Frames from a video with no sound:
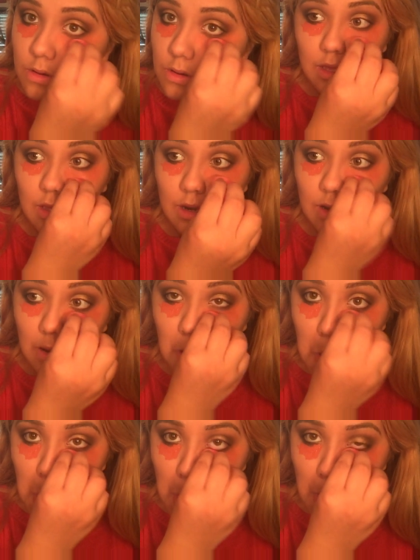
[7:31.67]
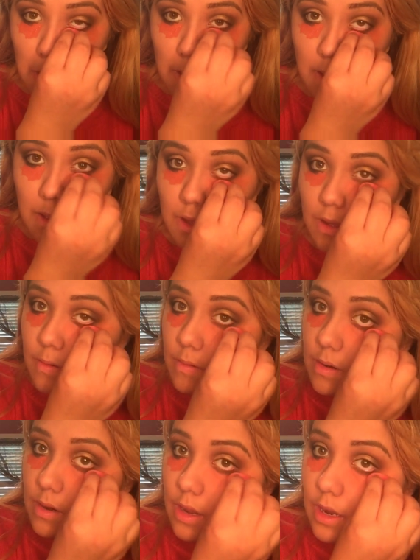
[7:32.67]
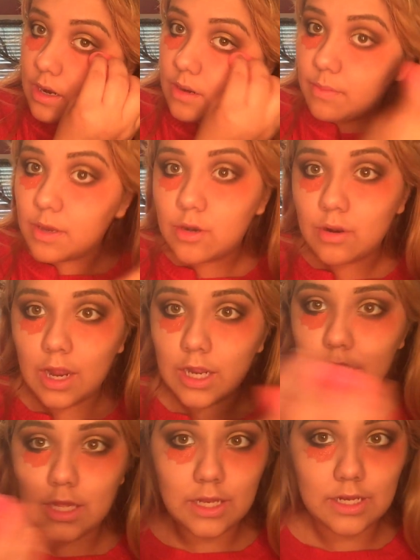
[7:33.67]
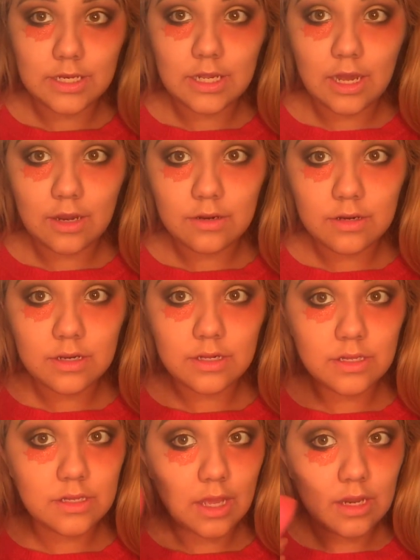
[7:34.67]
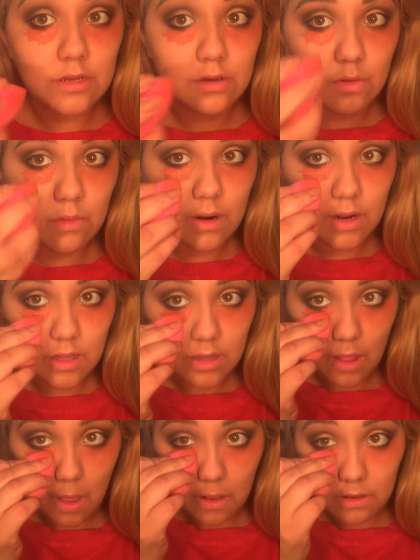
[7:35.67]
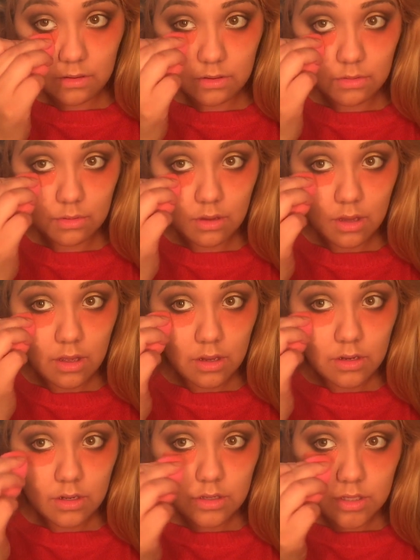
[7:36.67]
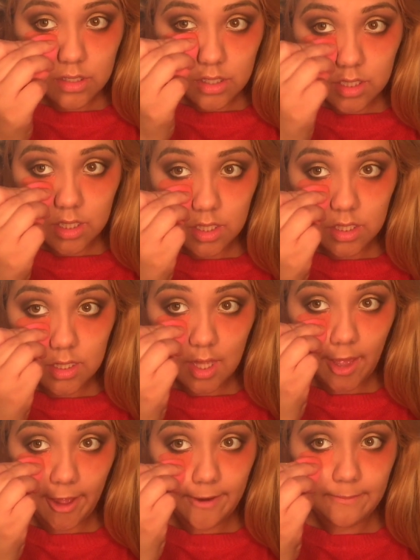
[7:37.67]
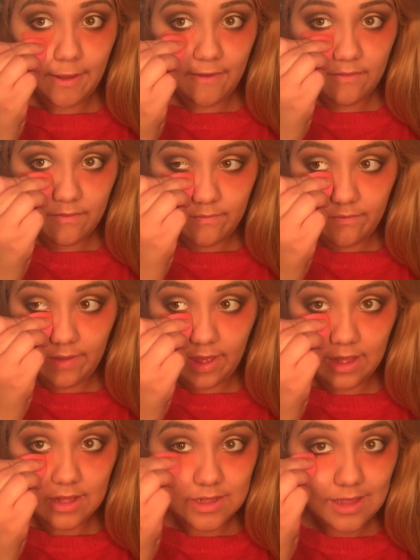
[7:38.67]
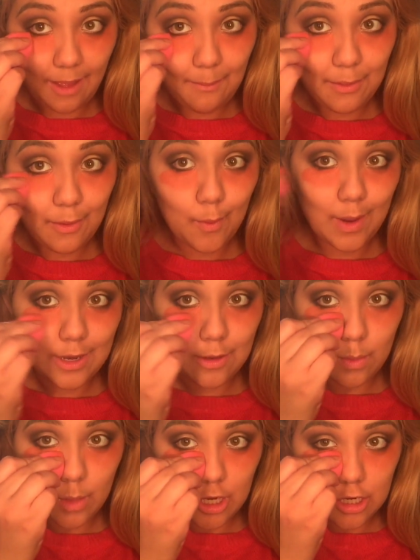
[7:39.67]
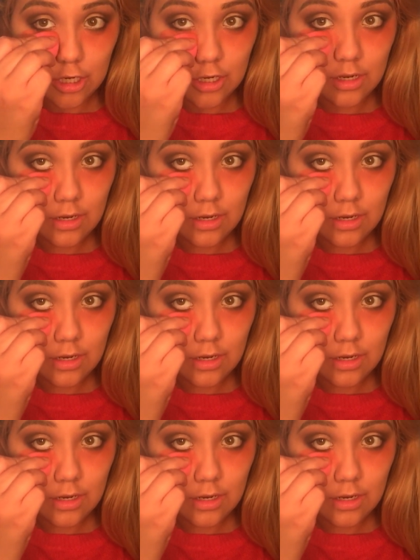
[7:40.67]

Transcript: And I'm not going to be drying it down because I don't want it to stain my face. I put way too much.